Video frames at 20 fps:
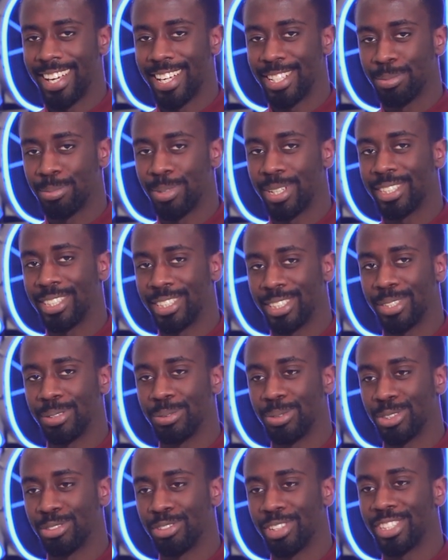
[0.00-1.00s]
as much as it
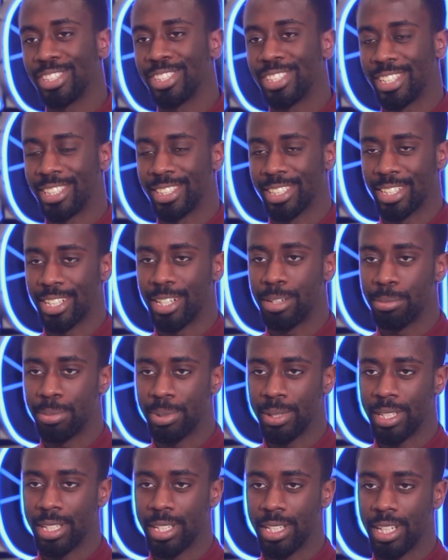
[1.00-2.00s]
was registered as a
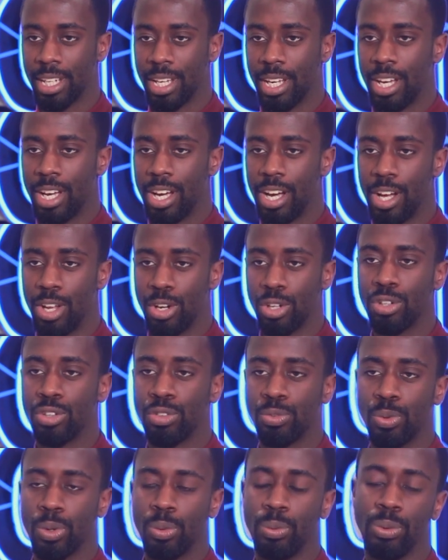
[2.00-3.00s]
company, a lot of
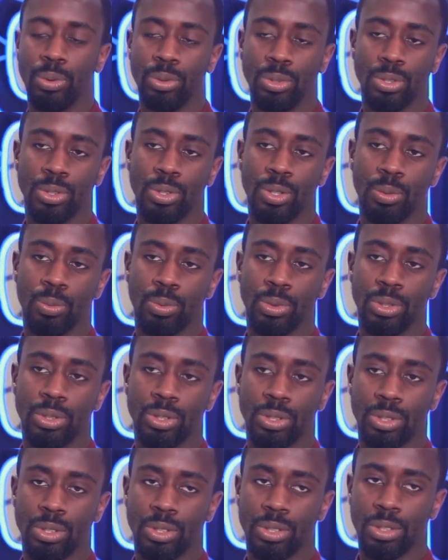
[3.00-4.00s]
what we were doing
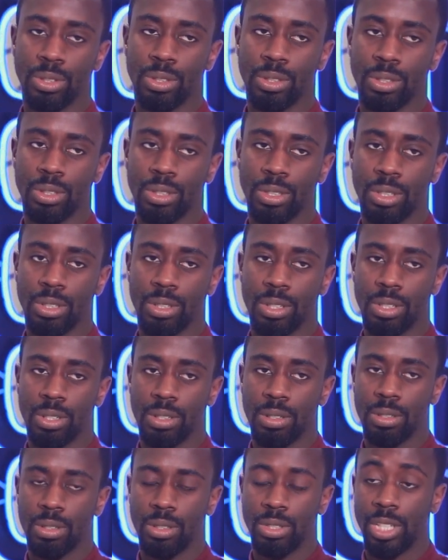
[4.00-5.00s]
was
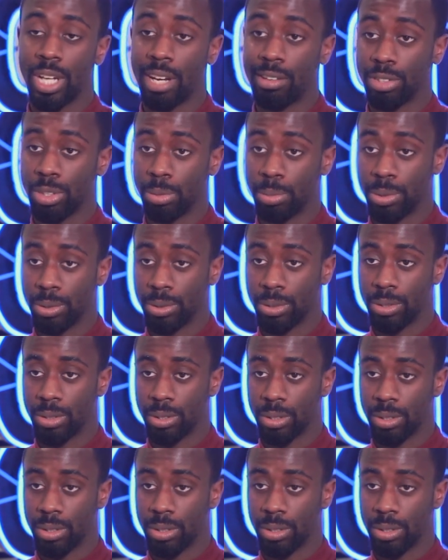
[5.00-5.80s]
charitable.